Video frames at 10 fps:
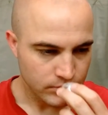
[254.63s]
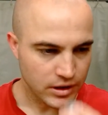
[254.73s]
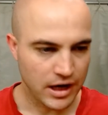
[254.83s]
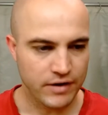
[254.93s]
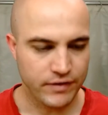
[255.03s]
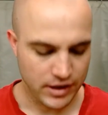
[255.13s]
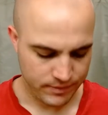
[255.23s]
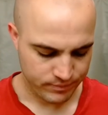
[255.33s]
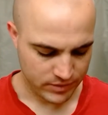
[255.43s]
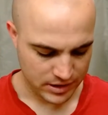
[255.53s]
kind of
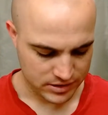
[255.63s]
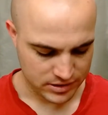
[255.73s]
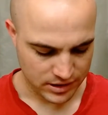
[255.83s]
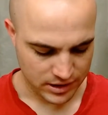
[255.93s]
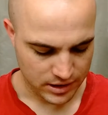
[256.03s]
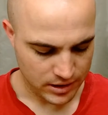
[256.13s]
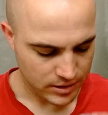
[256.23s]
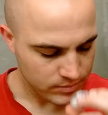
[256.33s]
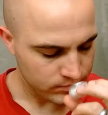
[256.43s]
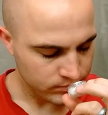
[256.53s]
a, it's a
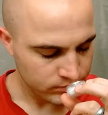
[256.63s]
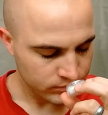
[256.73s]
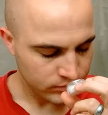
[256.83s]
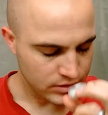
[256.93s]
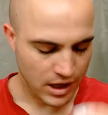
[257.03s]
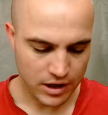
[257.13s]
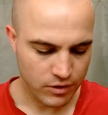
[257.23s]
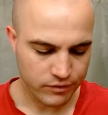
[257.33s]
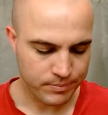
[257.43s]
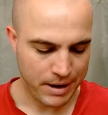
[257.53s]
not an
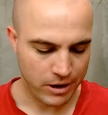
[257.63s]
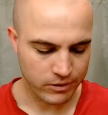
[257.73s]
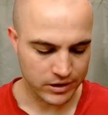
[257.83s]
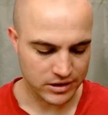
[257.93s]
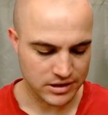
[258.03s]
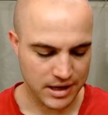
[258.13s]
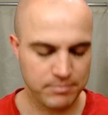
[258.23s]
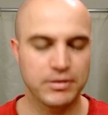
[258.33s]
overpowering scent,